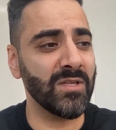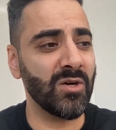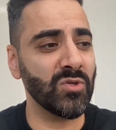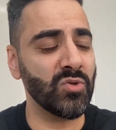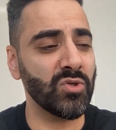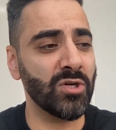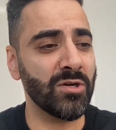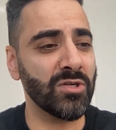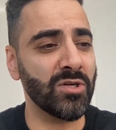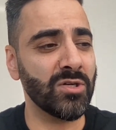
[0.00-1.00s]

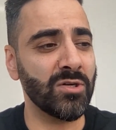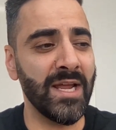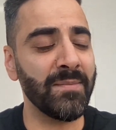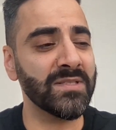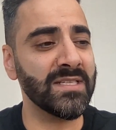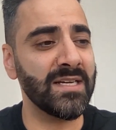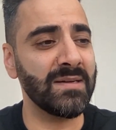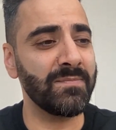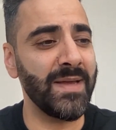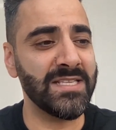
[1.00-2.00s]
you're able
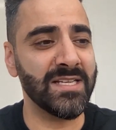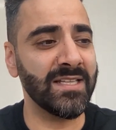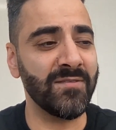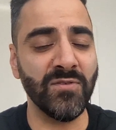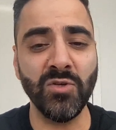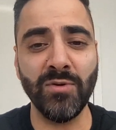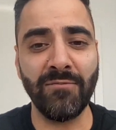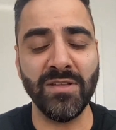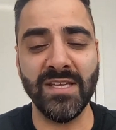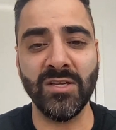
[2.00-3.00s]
to basically view
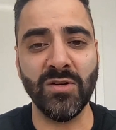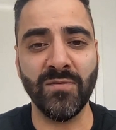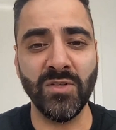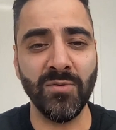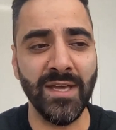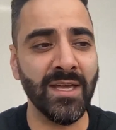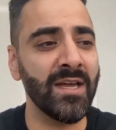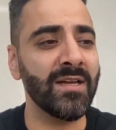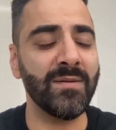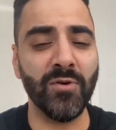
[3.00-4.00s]
everything that you're viewing,
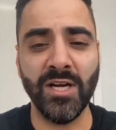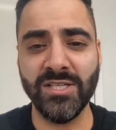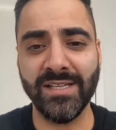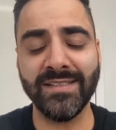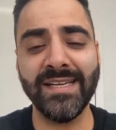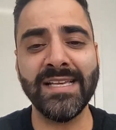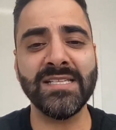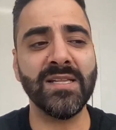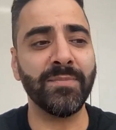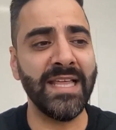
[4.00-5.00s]
the project
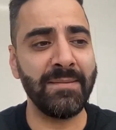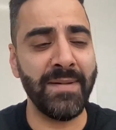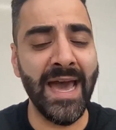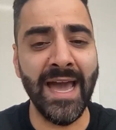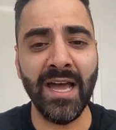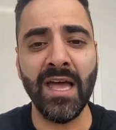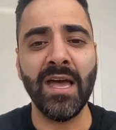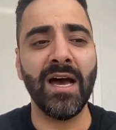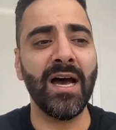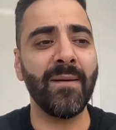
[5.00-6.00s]
list, the playback,
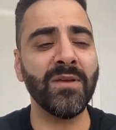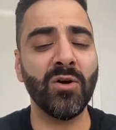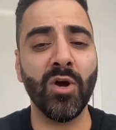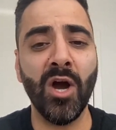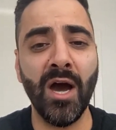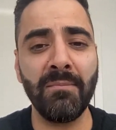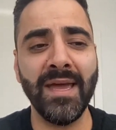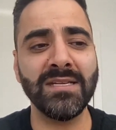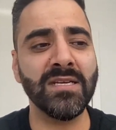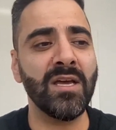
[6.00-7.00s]

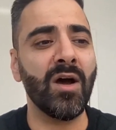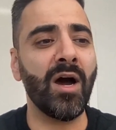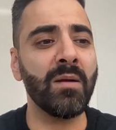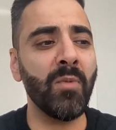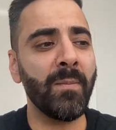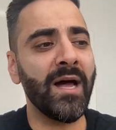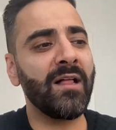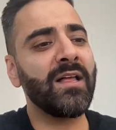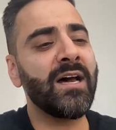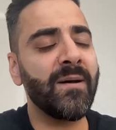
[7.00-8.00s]
comment on a
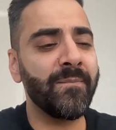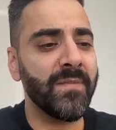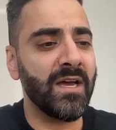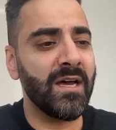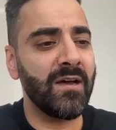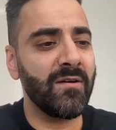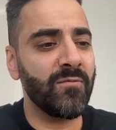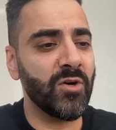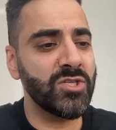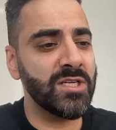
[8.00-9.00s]
mobile
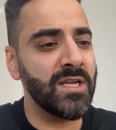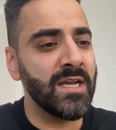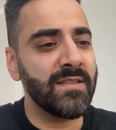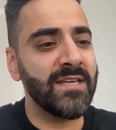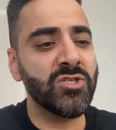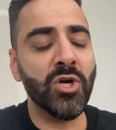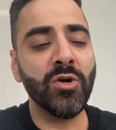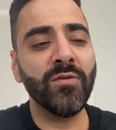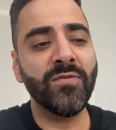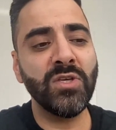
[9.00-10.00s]
version. The
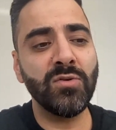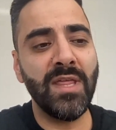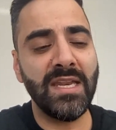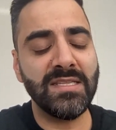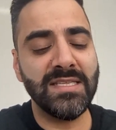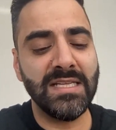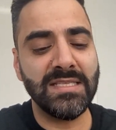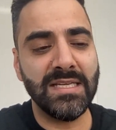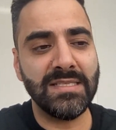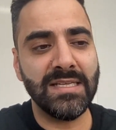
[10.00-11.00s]
journal view
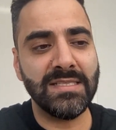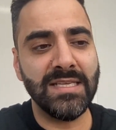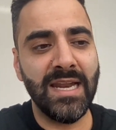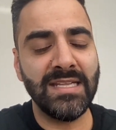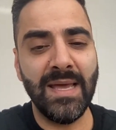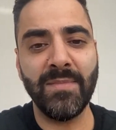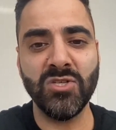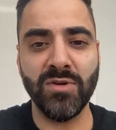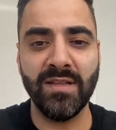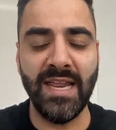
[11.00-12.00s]
that I
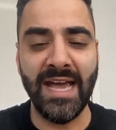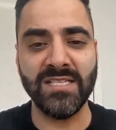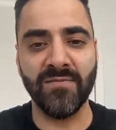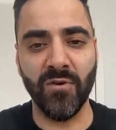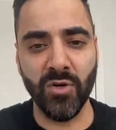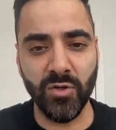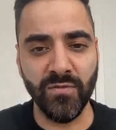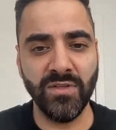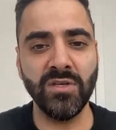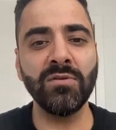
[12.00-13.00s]
demonstrated that has the
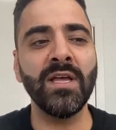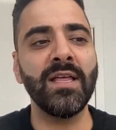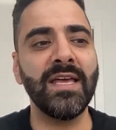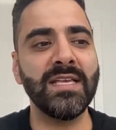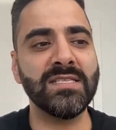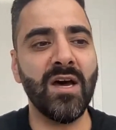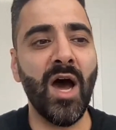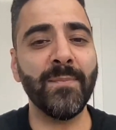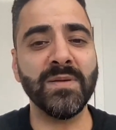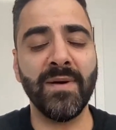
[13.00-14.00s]
vertical view is
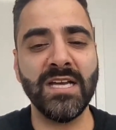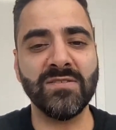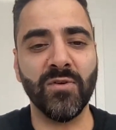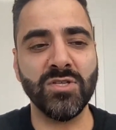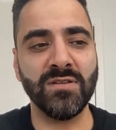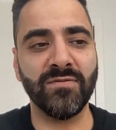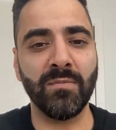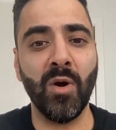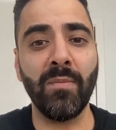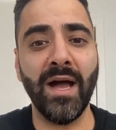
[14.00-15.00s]
the optimized version
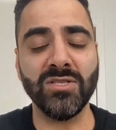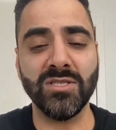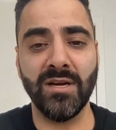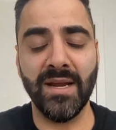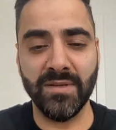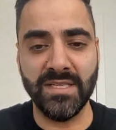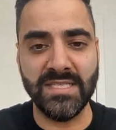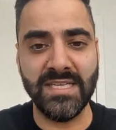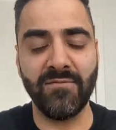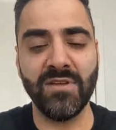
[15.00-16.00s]
for mobile. So you're able to
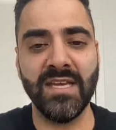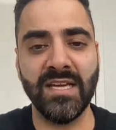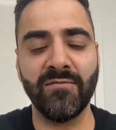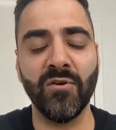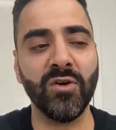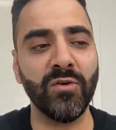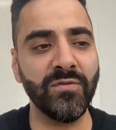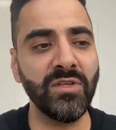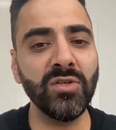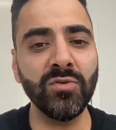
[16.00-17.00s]
see everything in a
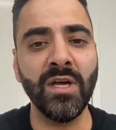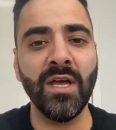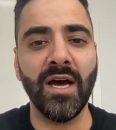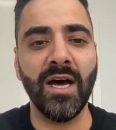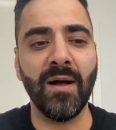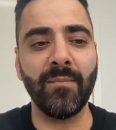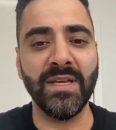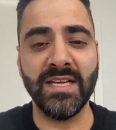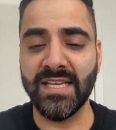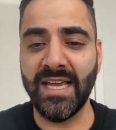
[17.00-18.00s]
vertical view,
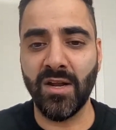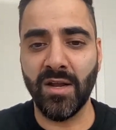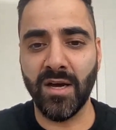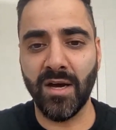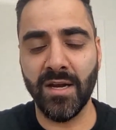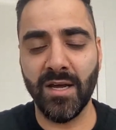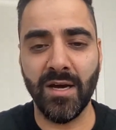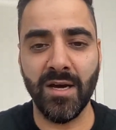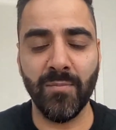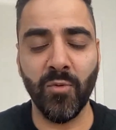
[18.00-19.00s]
because again,
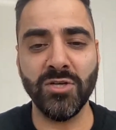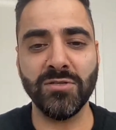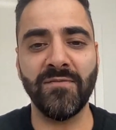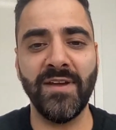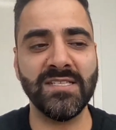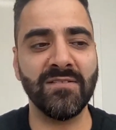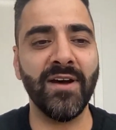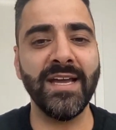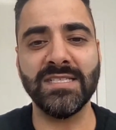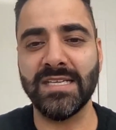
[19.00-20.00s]
on a portrait face
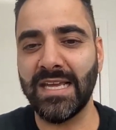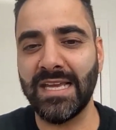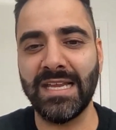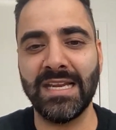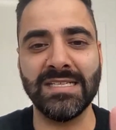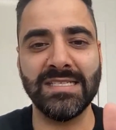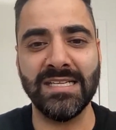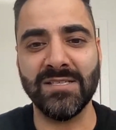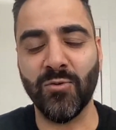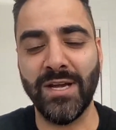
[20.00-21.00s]
device,
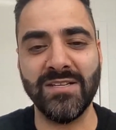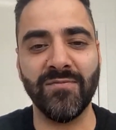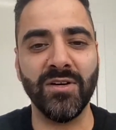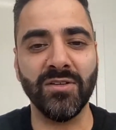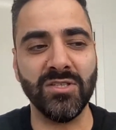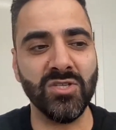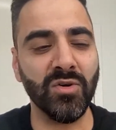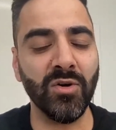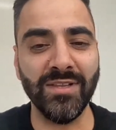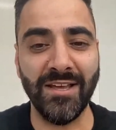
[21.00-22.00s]
it is quite difficult to
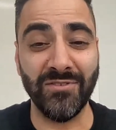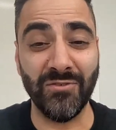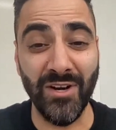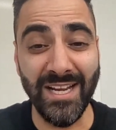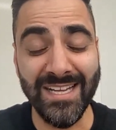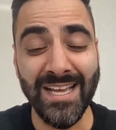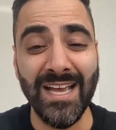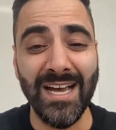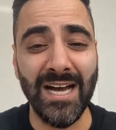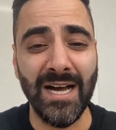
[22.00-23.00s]
scroll left and right.
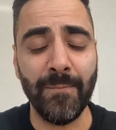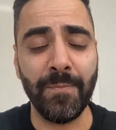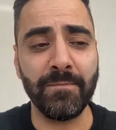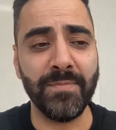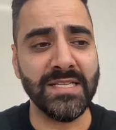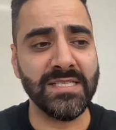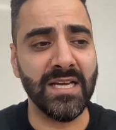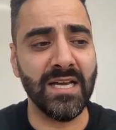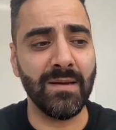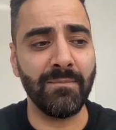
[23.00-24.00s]

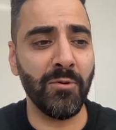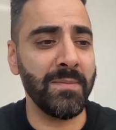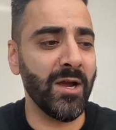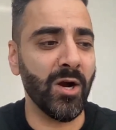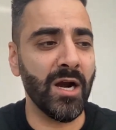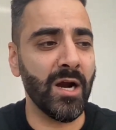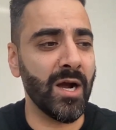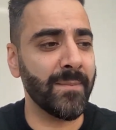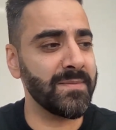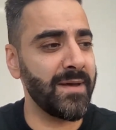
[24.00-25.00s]
But we make
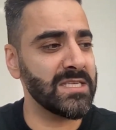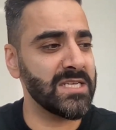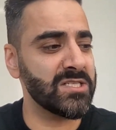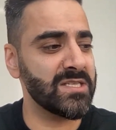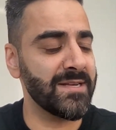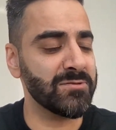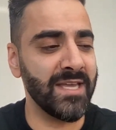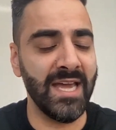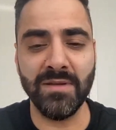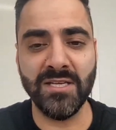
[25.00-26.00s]
our optimizations the
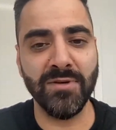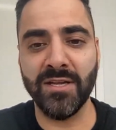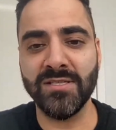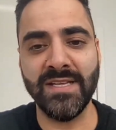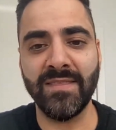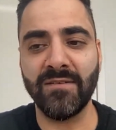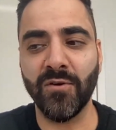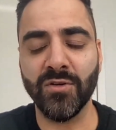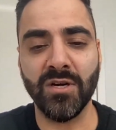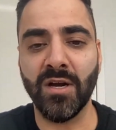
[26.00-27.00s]
best we can because we understand
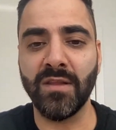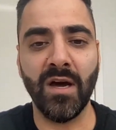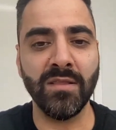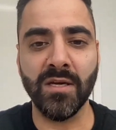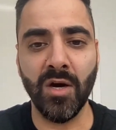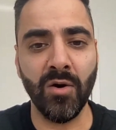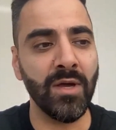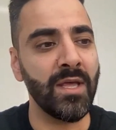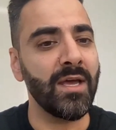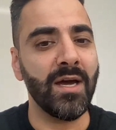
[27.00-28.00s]
that folks are on the go,